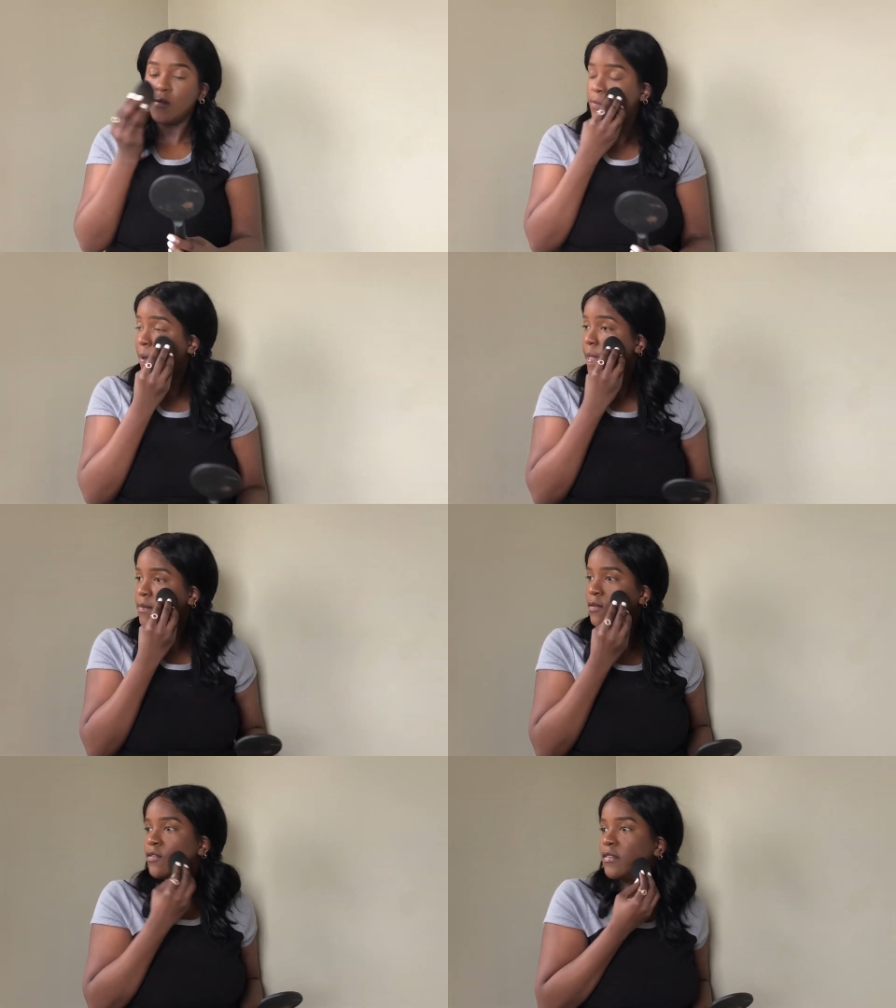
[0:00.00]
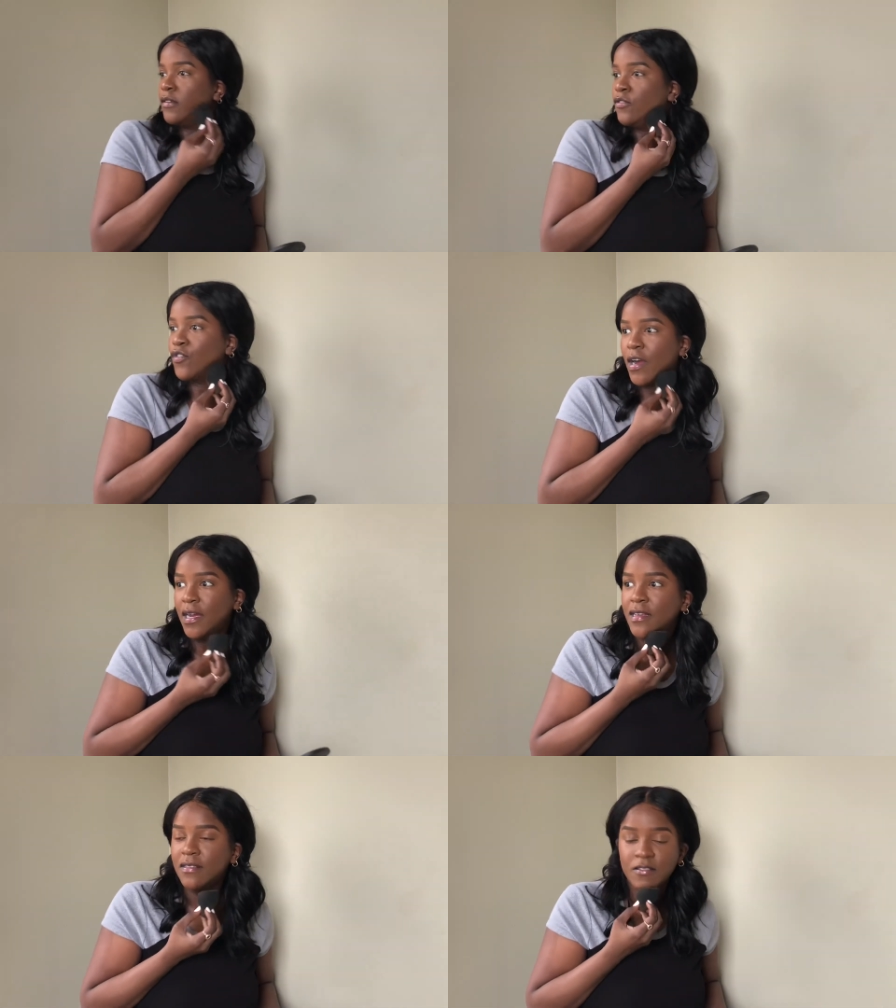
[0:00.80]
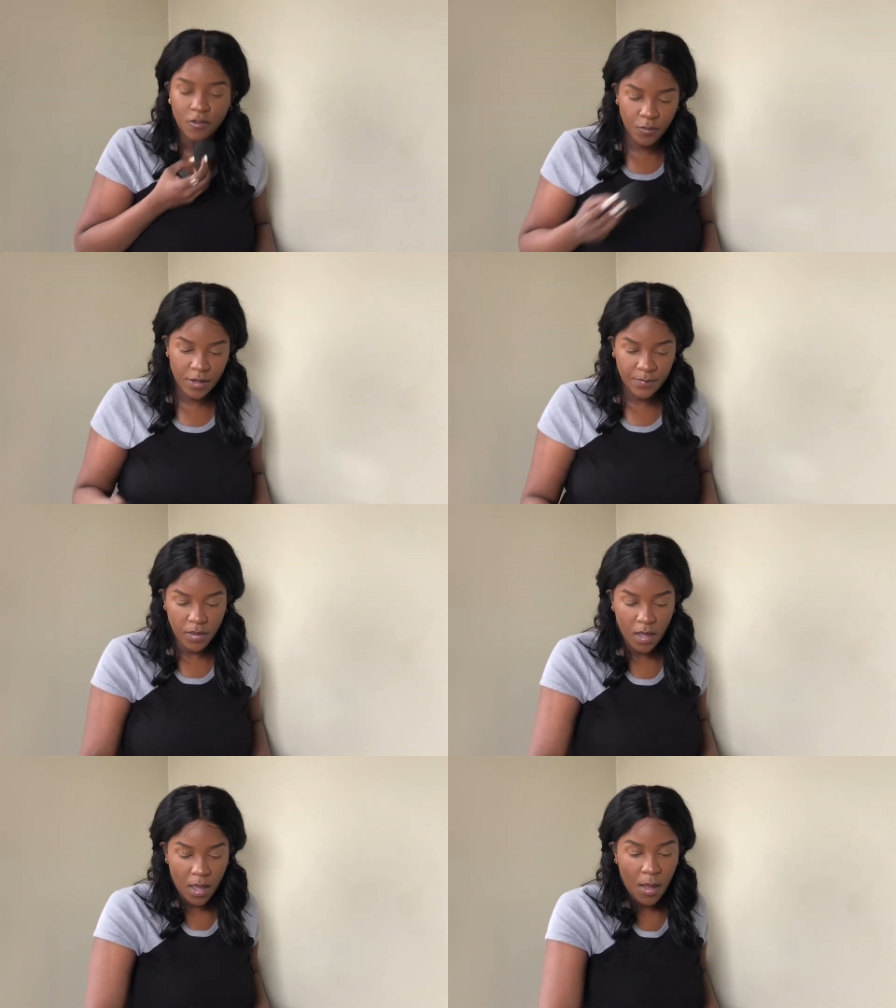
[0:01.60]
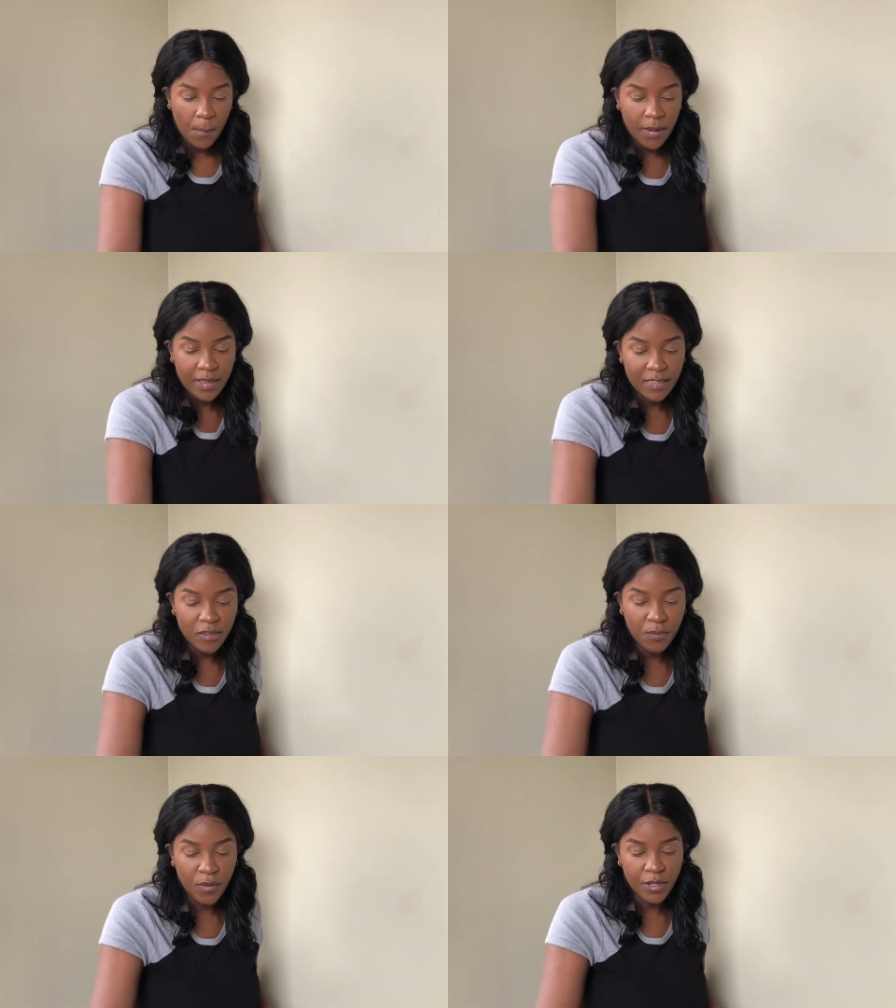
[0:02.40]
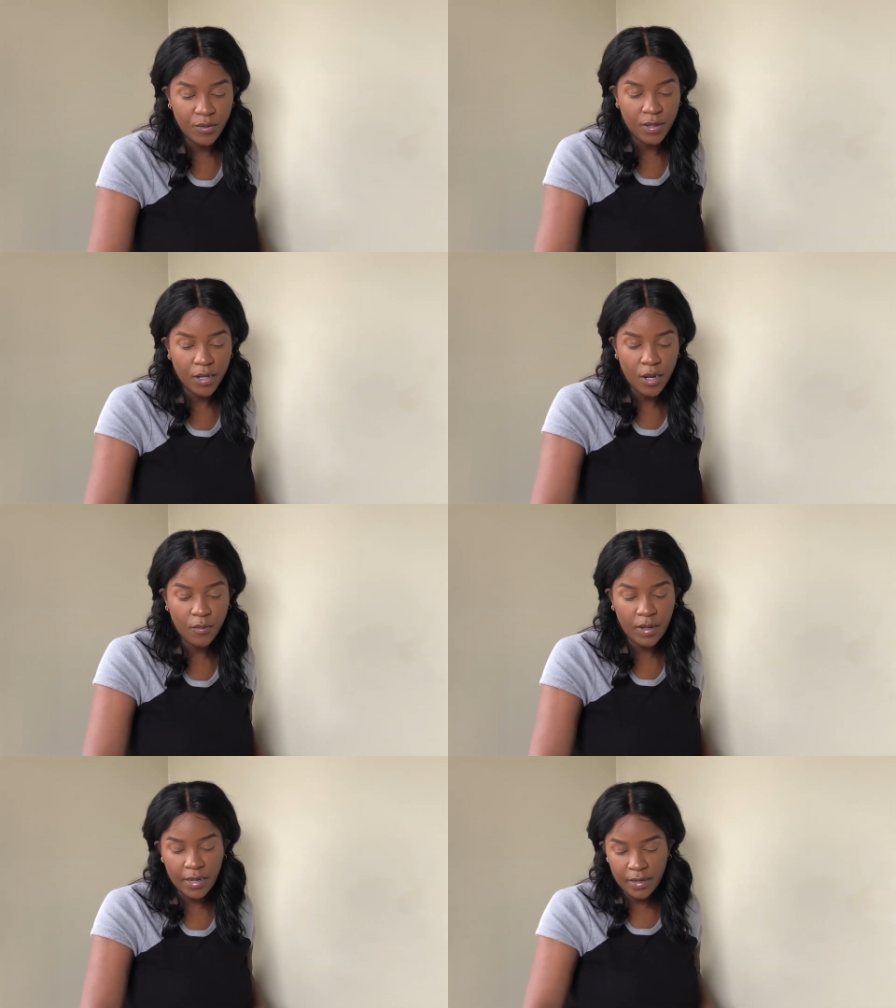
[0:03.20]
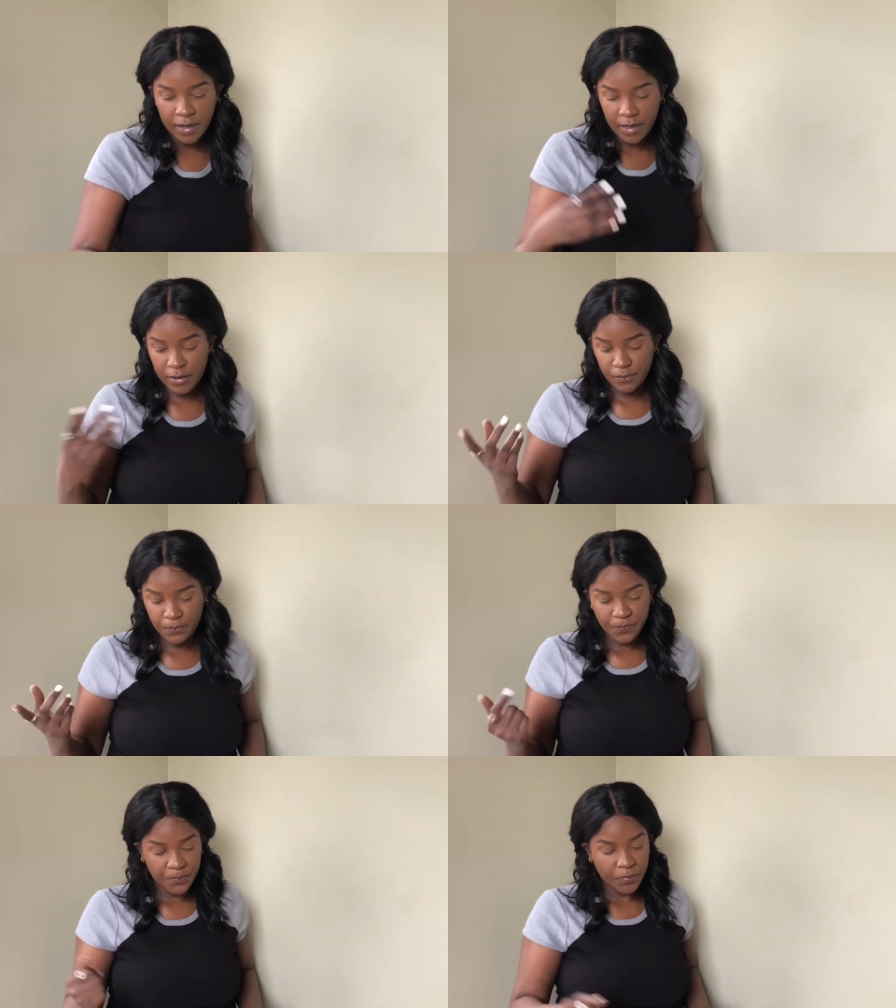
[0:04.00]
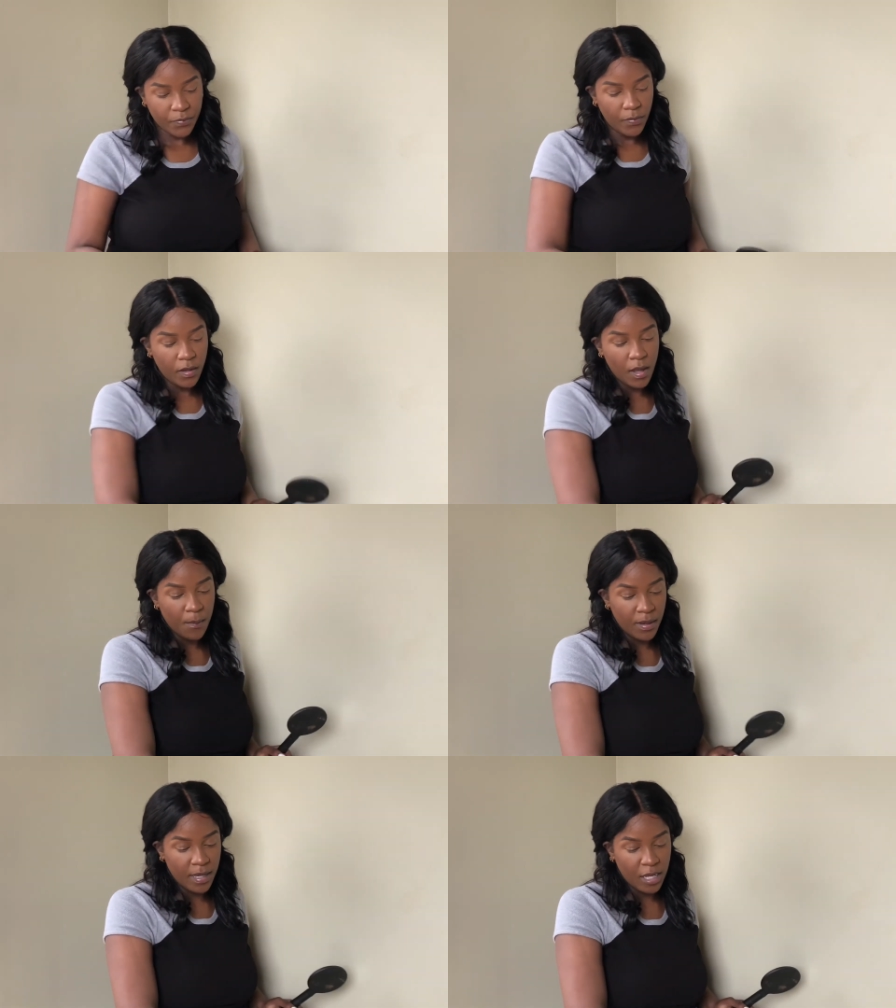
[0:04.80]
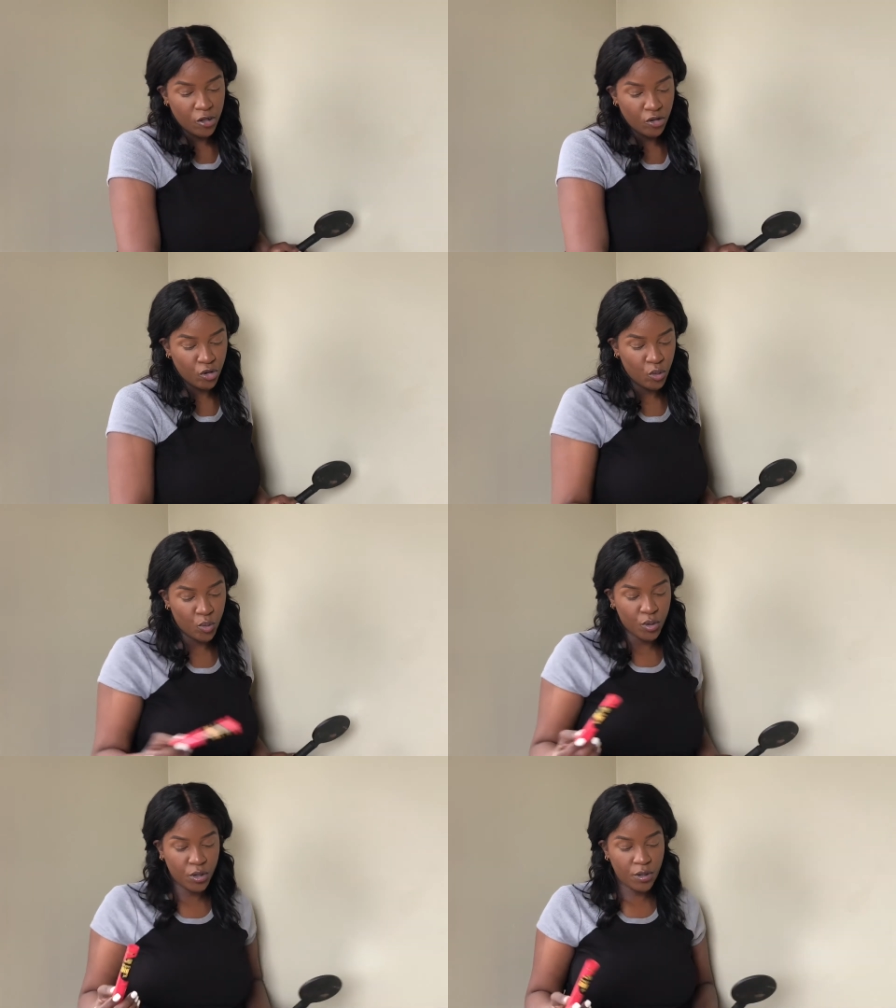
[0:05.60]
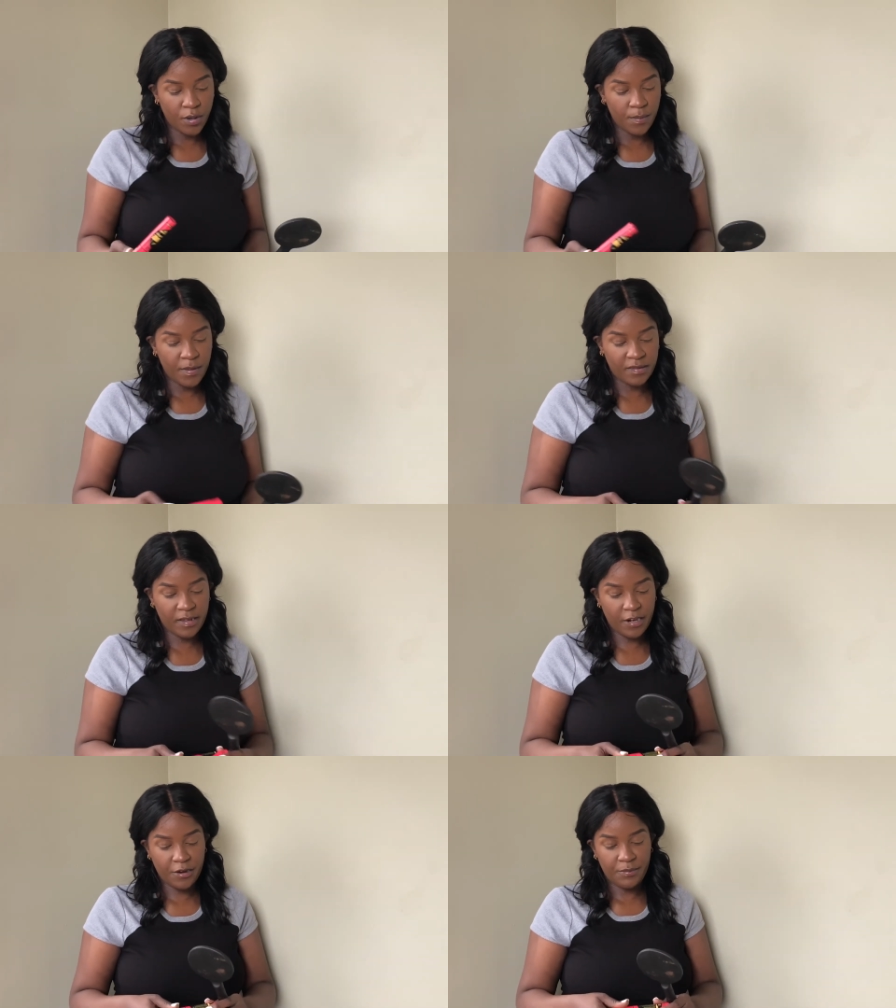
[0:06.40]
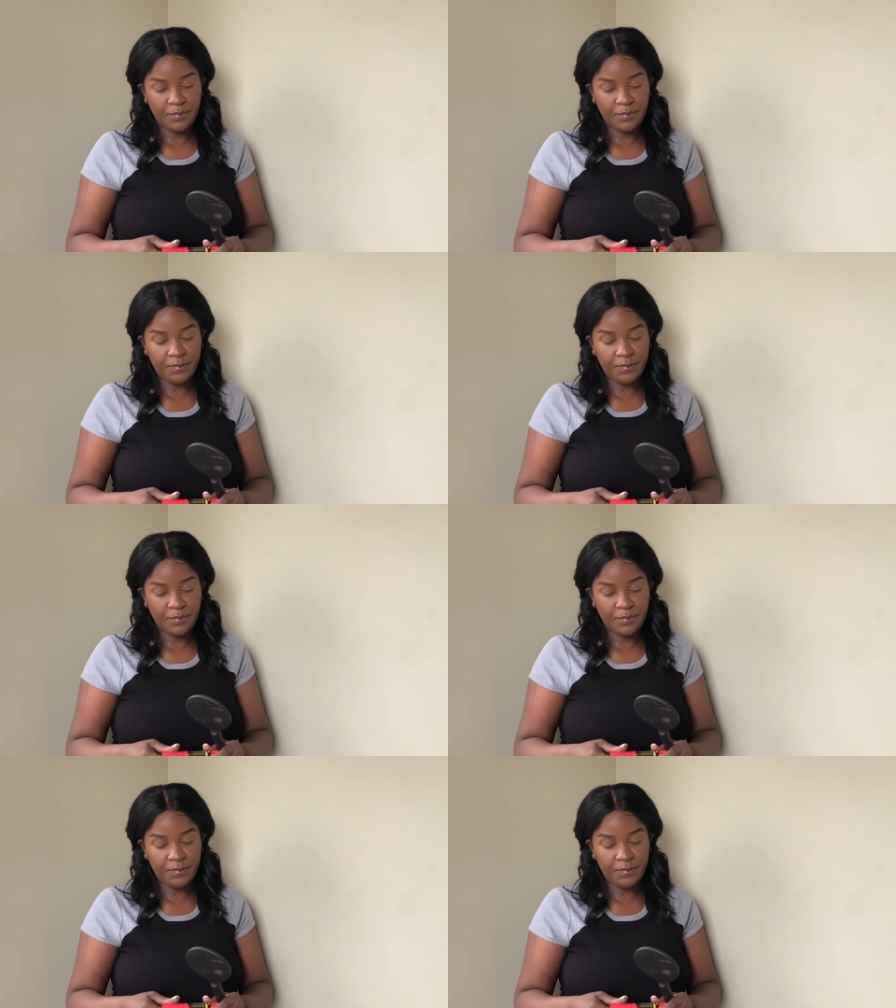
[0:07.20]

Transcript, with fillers: dries, so it's still drying, it's still wet, but at this point you can go in and begin your mascara.